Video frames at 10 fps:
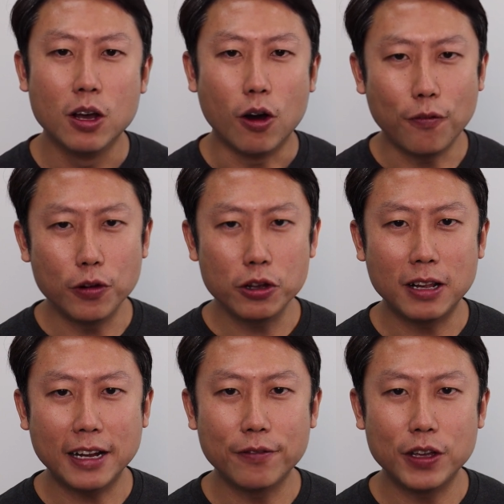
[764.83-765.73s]
Hopefully you
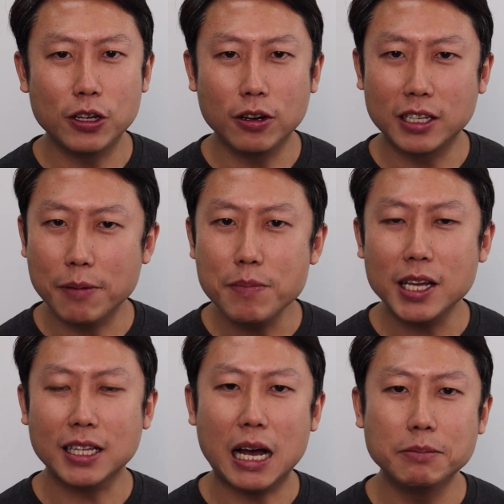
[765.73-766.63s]
like the video, give me
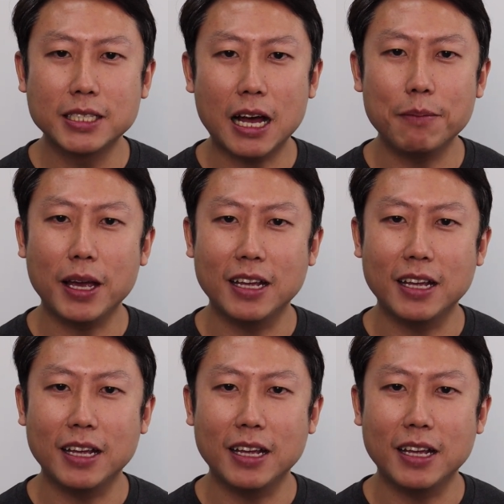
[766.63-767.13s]
a thumbs up,